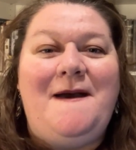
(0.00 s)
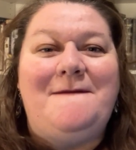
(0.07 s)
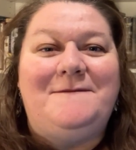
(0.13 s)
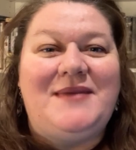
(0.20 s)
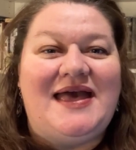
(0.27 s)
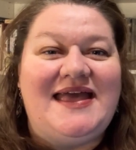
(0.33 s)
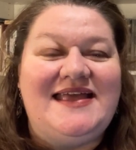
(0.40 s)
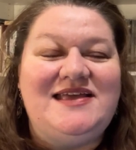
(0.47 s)

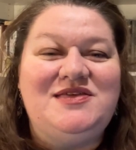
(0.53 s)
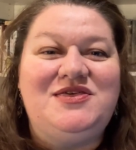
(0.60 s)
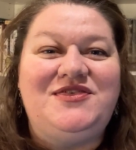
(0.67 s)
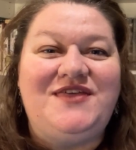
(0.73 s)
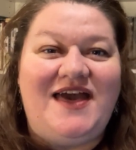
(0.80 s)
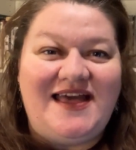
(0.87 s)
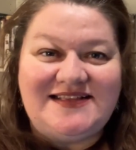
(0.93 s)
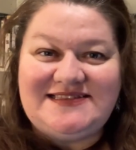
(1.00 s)
my
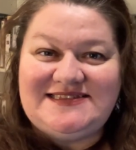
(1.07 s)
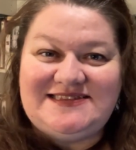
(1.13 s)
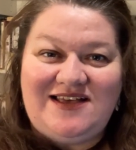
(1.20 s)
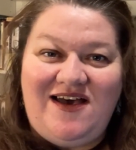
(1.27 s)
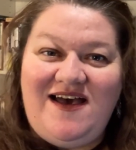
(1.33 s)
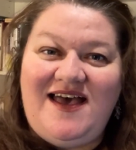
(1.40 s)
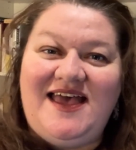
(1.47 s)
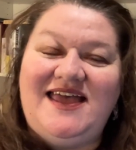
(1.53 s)
thoughts
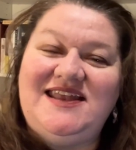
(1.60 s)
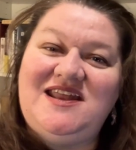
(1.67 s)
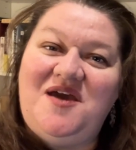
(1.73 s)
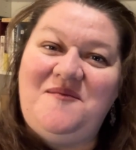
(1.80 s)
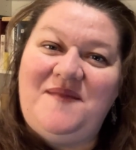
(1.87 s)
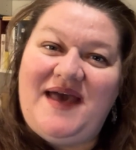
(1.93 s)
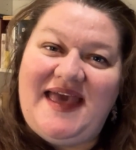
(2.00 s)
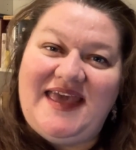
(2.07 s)
on
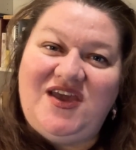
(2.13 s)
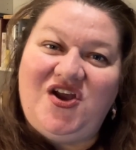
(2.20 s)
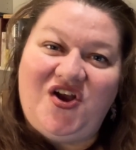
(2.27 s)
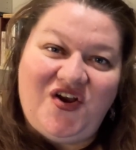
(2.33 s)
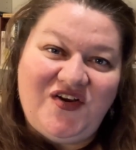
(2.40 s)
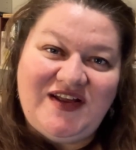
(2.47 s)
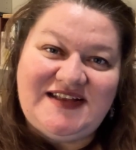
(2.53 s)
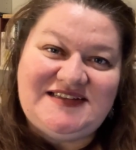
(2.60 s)
my
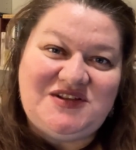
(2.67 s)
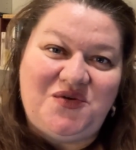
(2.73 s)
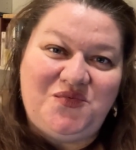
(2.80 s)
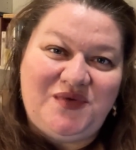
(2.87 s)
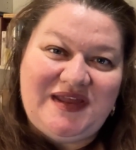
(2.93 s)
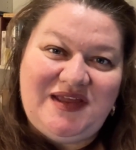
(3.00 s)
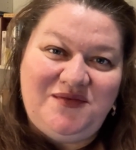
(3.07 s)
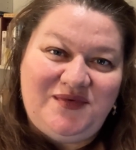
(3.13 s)
current
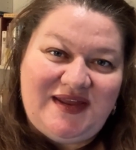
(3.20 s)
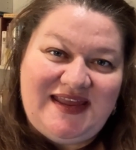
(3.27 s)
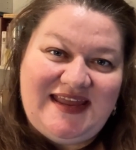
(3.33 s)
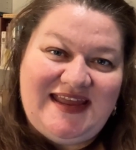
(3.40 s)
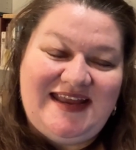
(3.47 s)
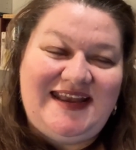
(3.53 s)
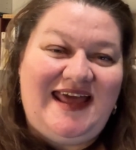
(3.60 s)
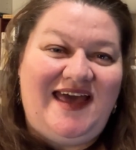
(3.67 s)

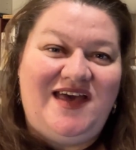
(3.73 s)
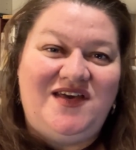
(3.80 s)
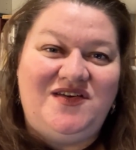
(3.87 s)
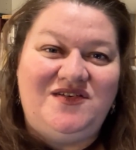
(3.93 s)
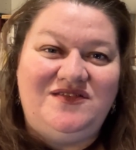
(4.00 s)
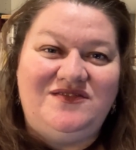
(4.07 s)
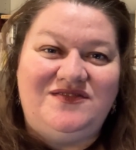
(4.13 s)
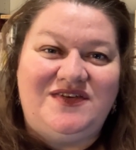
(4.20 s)
reread
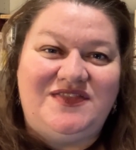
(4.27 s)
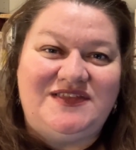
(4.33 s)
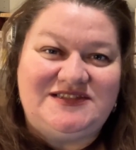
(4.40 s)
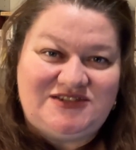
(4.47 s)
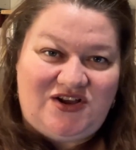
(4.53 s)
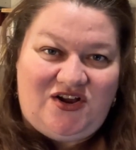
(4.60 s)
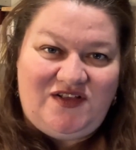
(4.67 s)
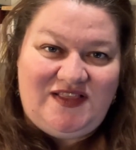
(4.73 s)
of The
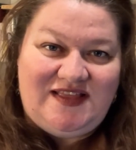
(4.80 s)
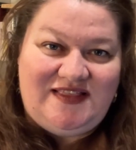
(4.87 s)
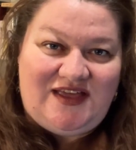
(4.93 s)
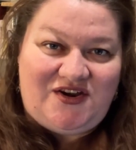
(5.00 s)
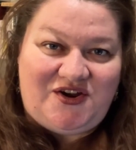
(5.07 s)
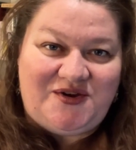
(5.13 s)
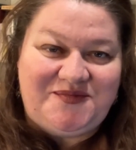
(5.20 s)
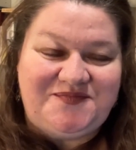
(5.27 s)
Scarlet
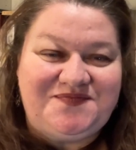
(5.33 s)
Letter.